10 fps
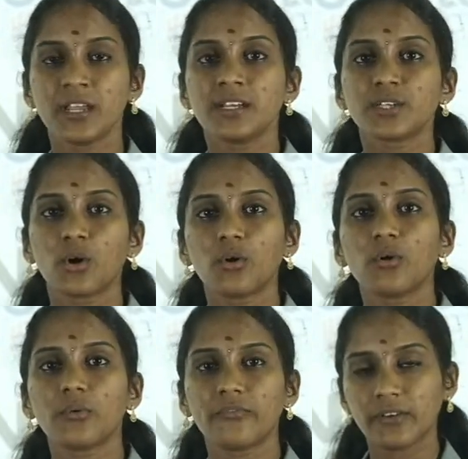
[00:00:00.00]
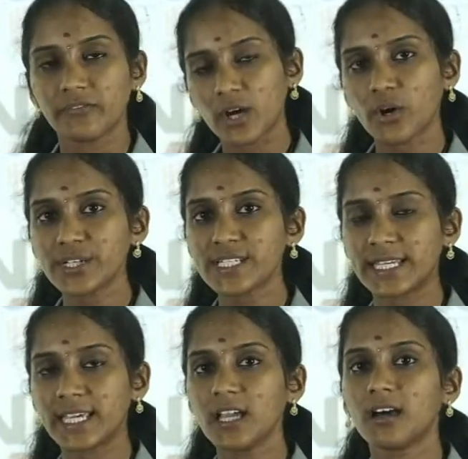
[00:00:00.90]
So we are going to
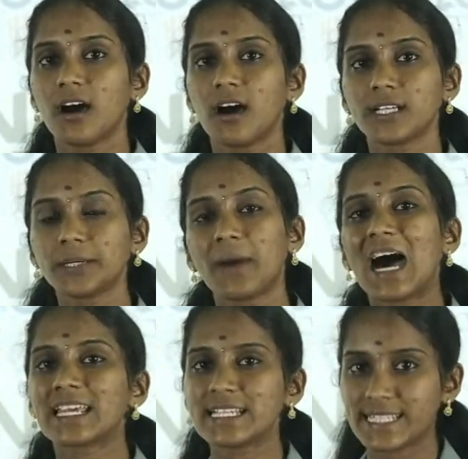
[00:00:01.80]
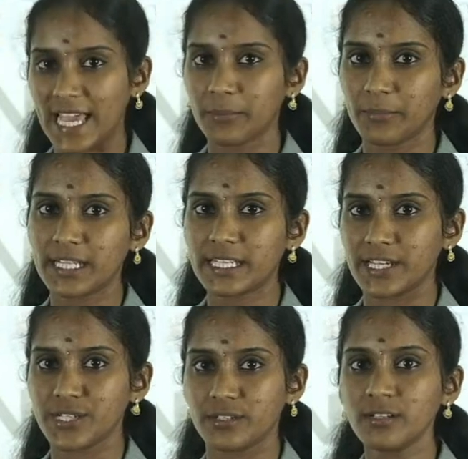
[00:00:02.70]
see the market
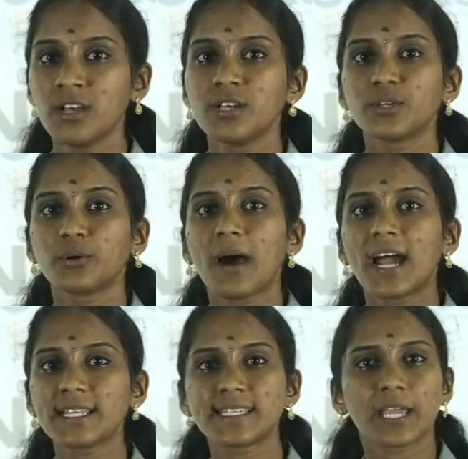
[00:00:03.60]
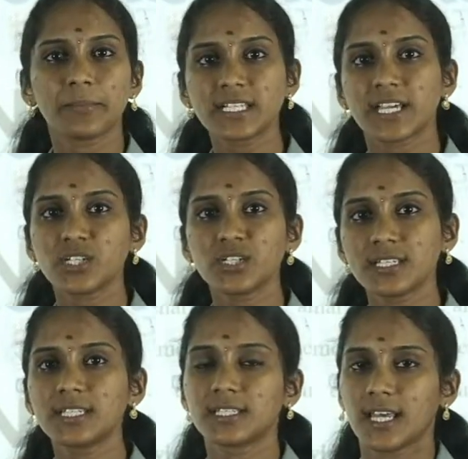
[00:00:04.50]
segmentation. So market segmentation
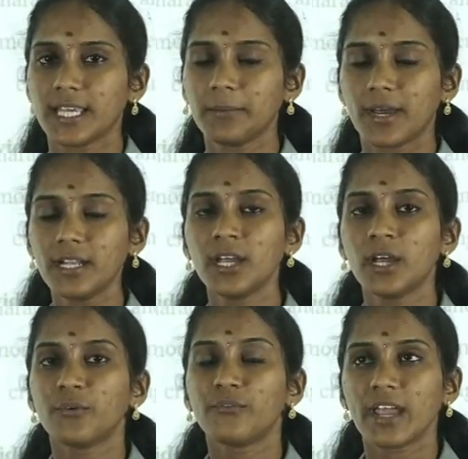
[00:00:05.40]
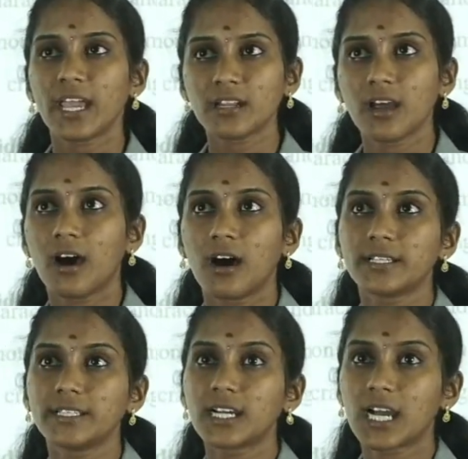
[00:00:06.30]
is nothing but where
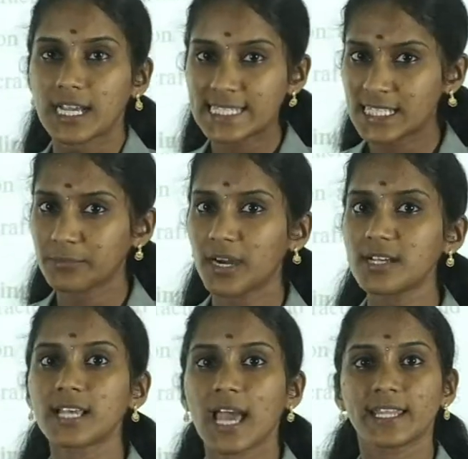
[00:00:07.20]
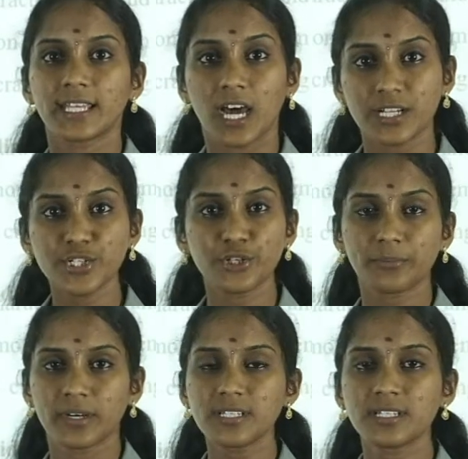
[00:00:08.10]
the customers and the
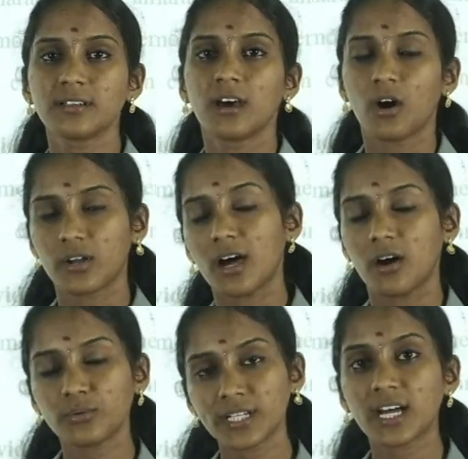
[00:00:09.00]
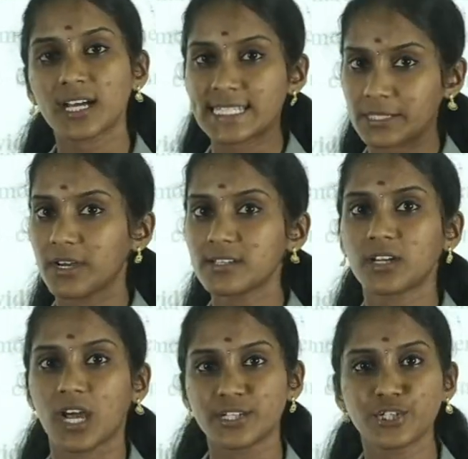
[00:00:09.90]
consumers, or how the customers or
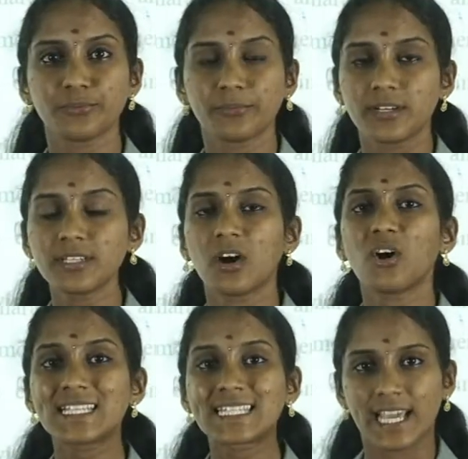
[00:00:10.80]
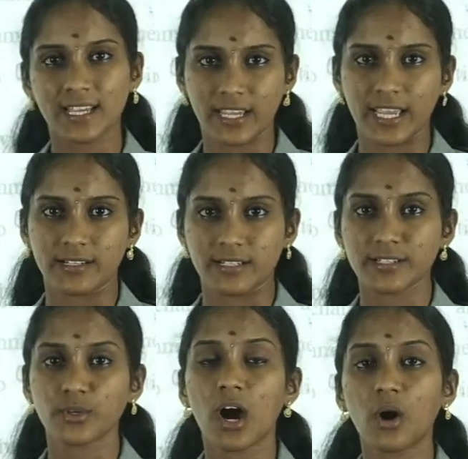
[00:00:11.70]
consumers are segregated.
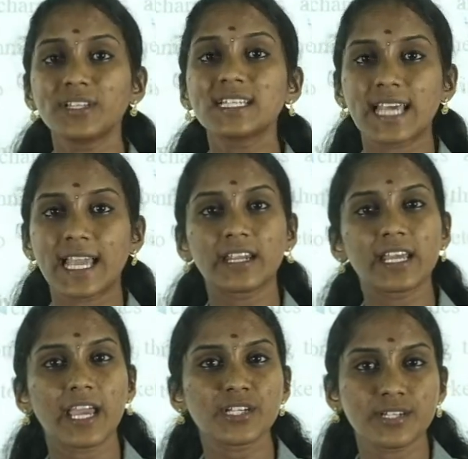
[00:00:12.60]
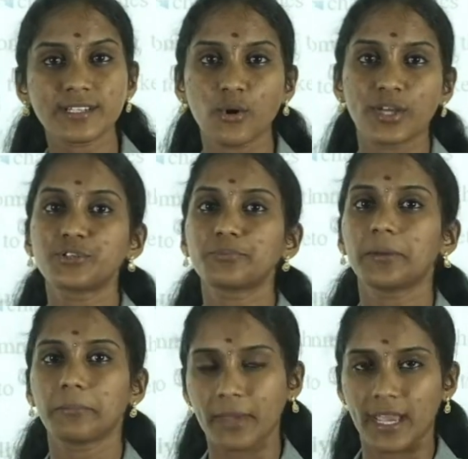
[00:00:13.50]
So how the segregation is going to be
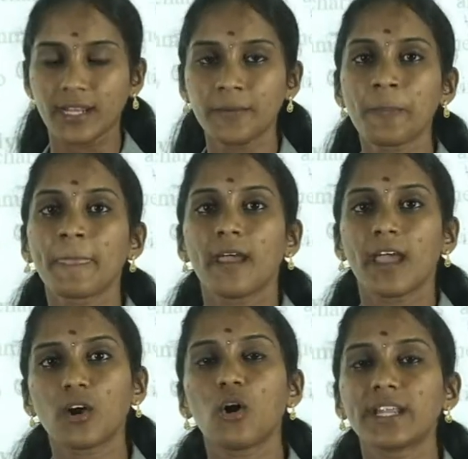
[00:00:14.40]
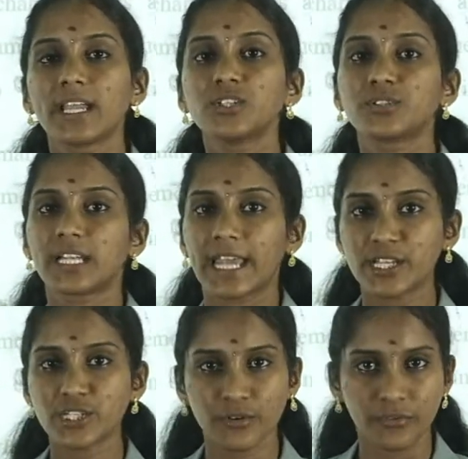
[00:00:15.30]
made according to the
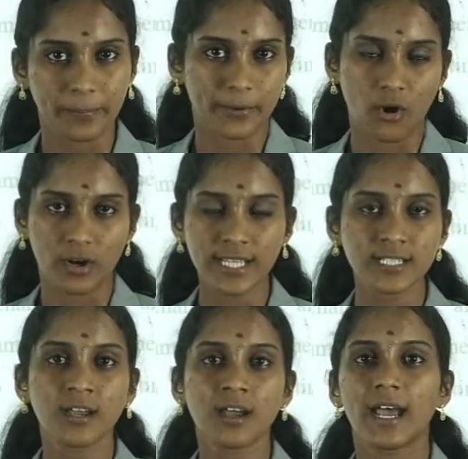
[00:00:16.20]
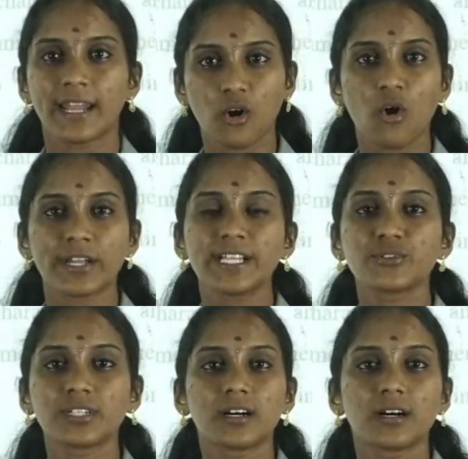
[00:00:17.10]
nature of a product or according
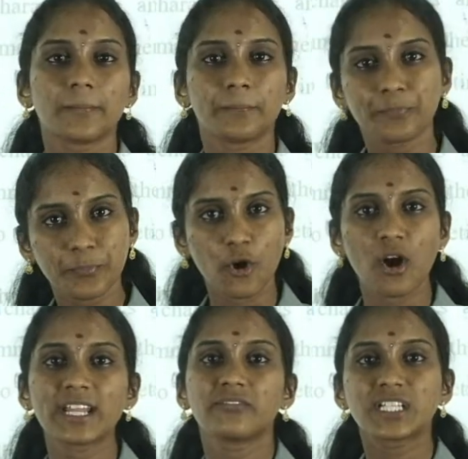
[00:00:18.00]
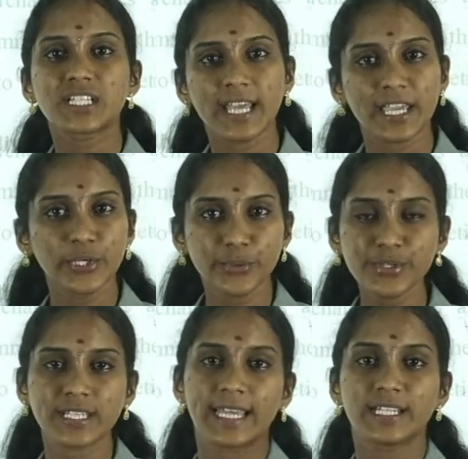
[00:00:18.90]
to the product which they
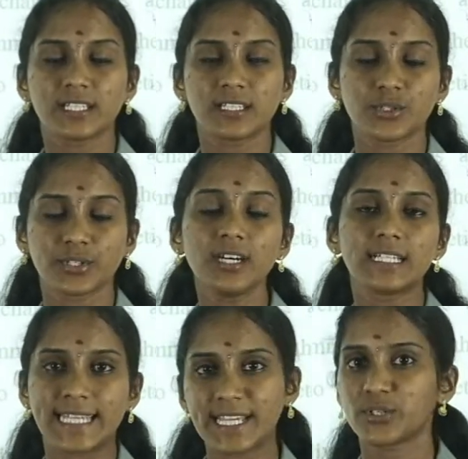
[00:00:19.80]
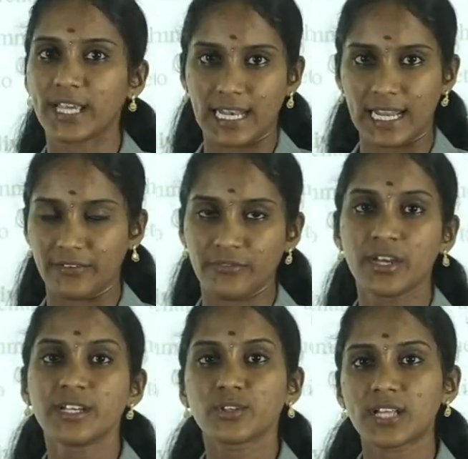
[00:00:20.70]
use into the day-to-day life.
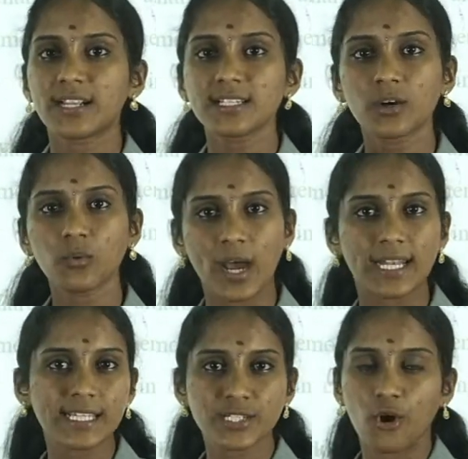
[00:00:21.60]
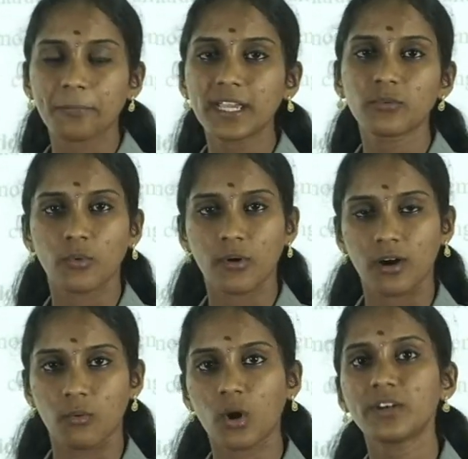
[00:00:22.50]
So that is the only topic
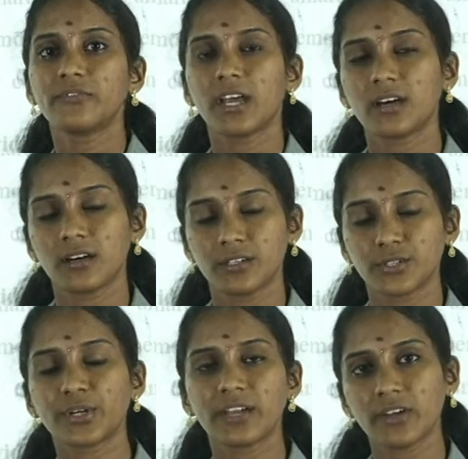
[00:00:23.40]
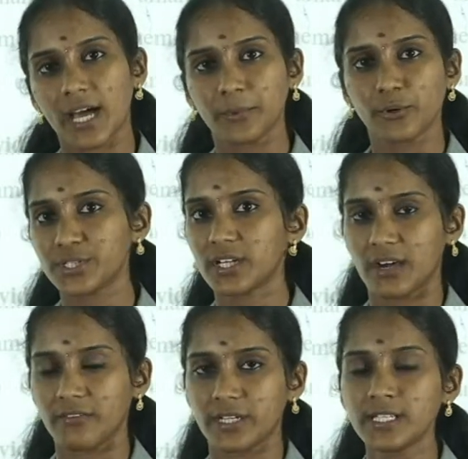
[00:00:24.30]
what we are today I'm going to
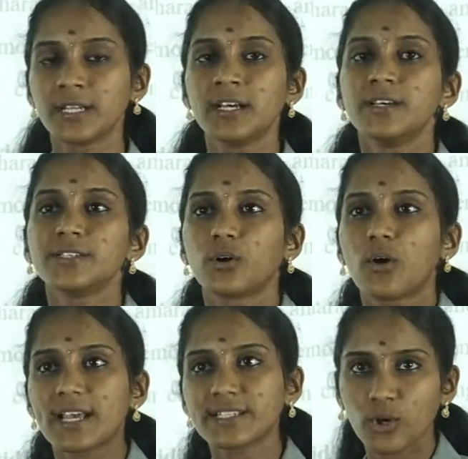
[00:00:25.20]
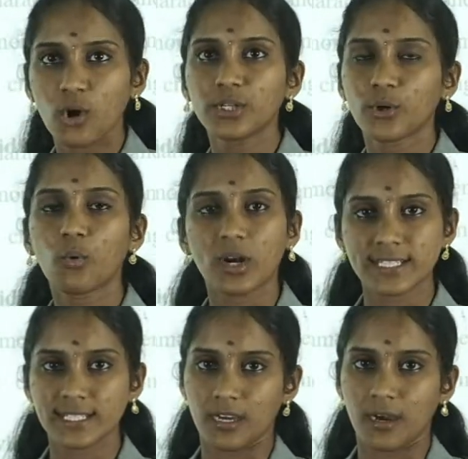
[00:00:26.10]
cover it. So as you all know, what is
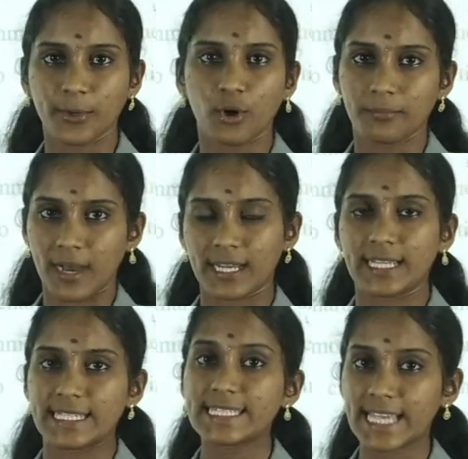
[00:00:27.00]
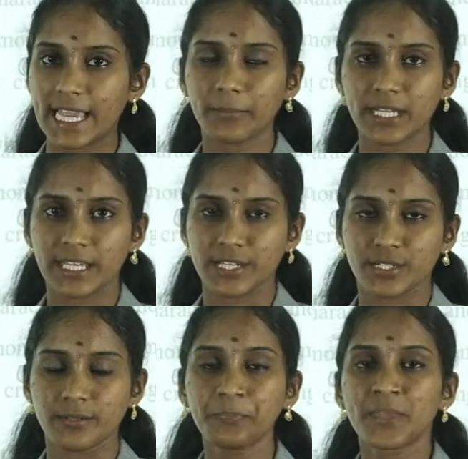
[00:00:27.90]
the term called marketing
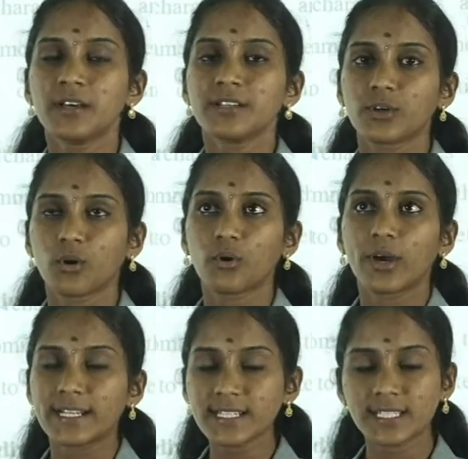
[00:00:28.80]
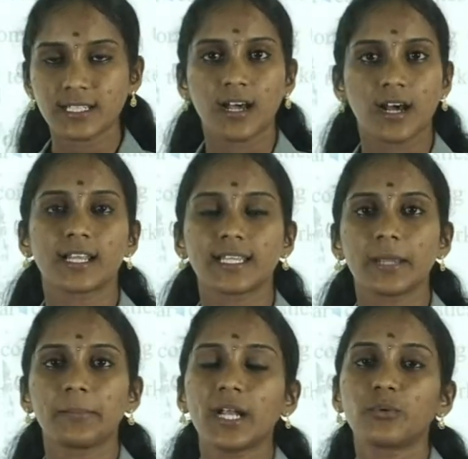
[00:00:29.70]
segmentation? So it is
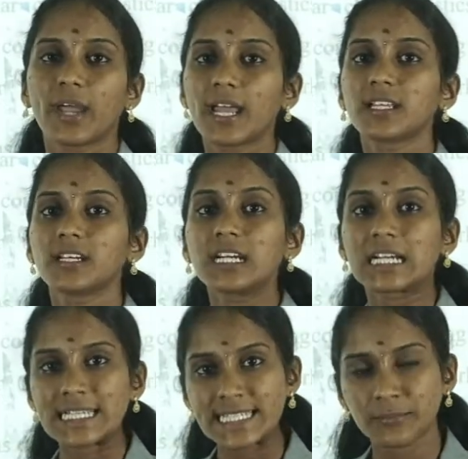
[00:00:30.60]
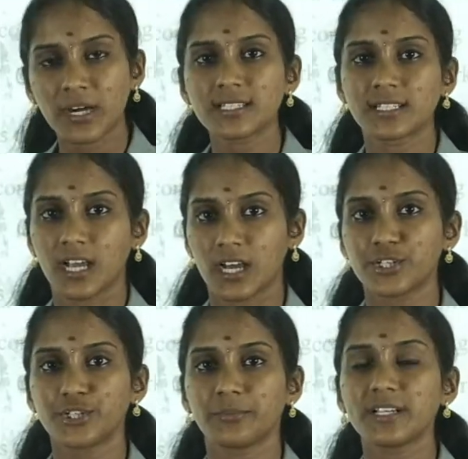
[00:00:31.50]
nothing but where the customers and
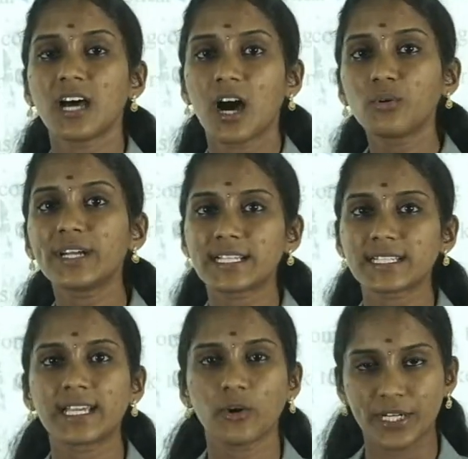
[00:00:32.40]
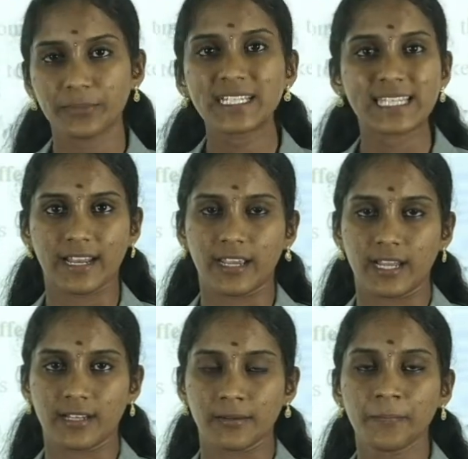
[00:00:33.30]
consumers, how it is going to be
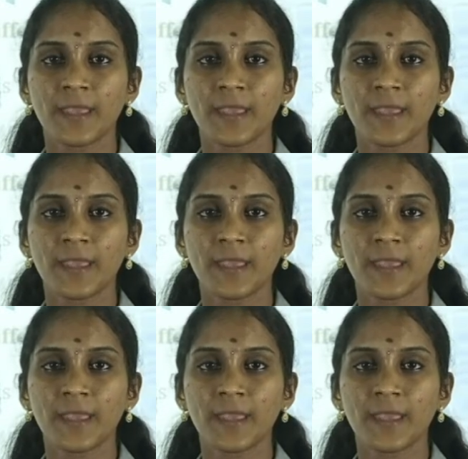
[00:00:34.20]
segregated.